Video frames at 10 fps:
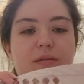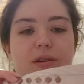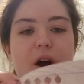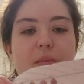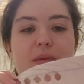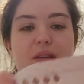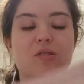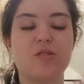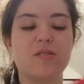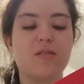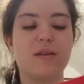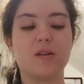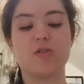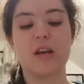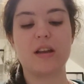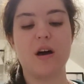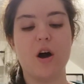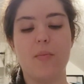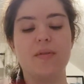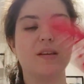cut piece just to see if I can straighten it
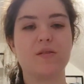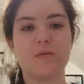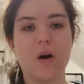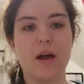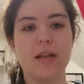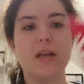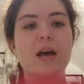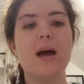up, and that's fine.